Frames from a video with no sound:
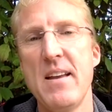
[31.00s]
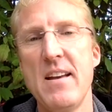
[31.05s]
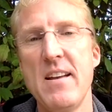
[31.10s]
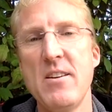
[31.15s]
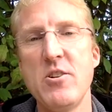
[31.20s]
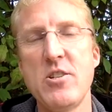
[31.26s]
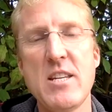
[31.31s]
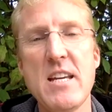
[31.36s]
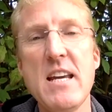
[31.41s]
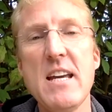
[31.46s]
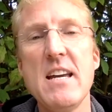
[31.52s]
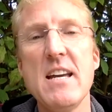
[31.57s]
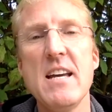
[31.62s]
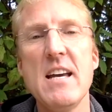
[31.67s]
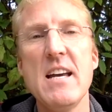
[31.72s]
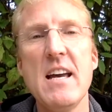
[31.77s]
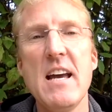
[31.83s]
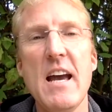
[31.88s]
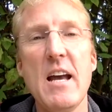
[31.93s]
You see,
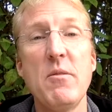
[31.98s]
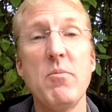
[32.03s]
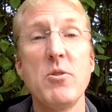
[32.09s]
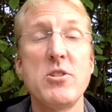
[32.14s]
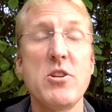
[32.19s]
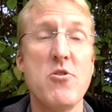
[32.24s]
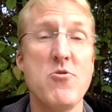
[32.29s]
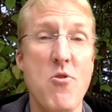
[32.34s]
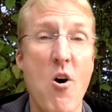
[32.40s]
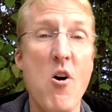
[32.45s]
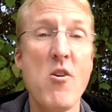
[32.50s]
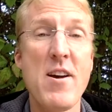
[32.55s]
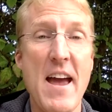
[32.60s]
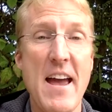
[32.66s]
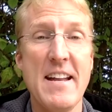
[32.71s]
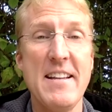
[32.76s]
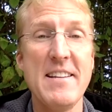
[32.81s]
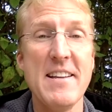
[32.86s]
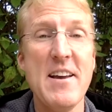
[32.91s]
it was the wrong
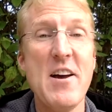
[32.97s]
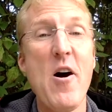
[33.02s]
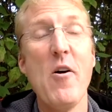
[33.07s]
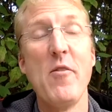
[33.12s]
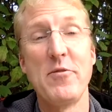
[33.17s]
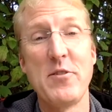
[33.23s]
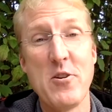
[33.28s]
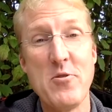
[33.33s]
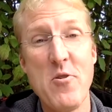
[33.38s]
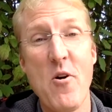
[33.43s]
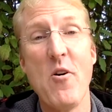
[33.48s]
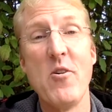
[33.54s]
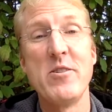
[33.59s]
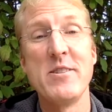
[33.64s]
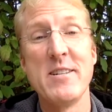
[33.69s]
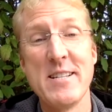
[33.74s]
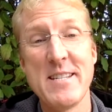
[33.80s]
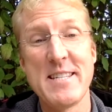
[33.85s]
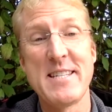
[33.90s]
end of the
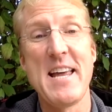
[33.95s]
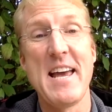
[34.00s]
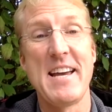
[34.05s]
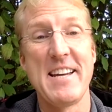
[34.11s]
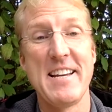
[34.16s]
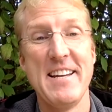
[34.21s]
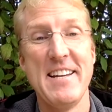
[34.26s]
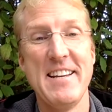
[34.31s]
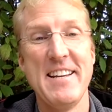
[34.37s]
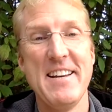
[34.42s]
wrong stick.